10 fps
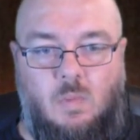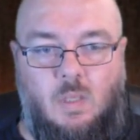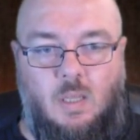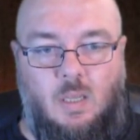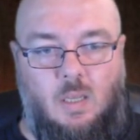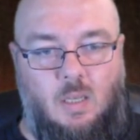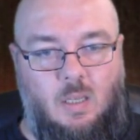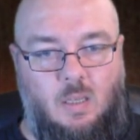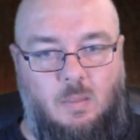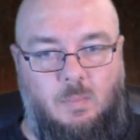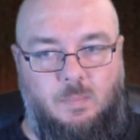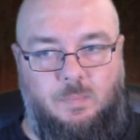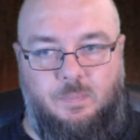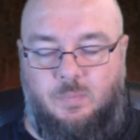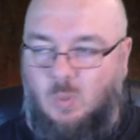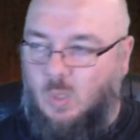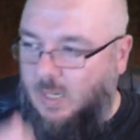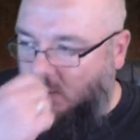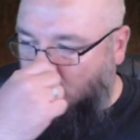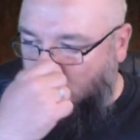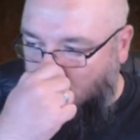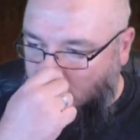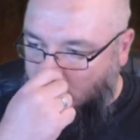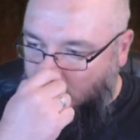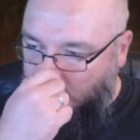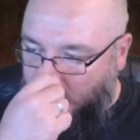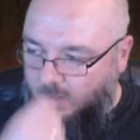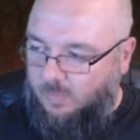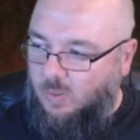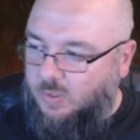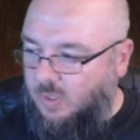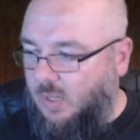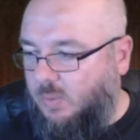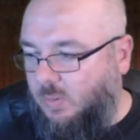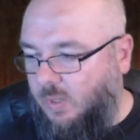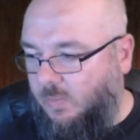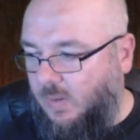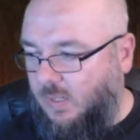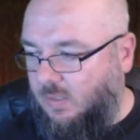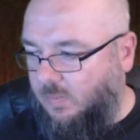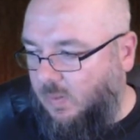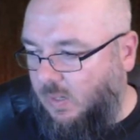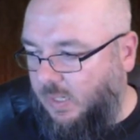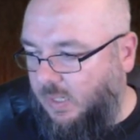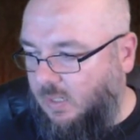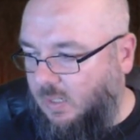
Um, what else? Yeah, frost giants were good fun to fight.